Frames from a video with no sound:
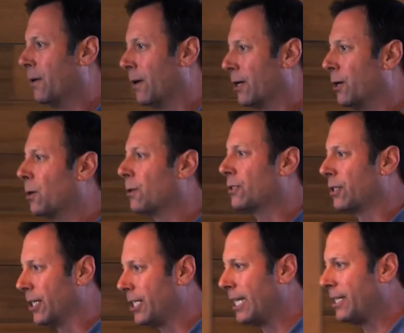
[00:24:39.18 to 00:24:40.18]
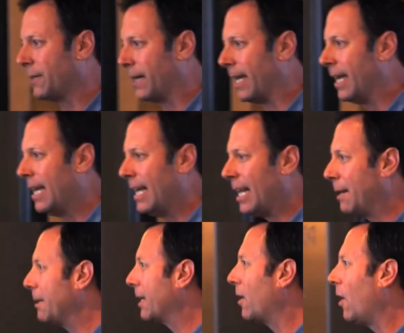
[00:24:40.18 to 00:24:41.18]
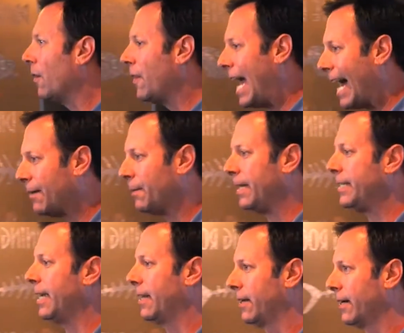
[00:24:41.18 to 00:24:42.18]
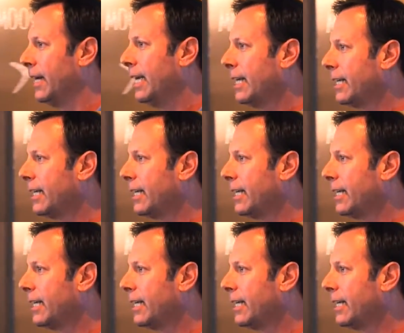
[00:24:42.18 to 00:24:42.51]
or Google search entry, and I'm going to call that retailer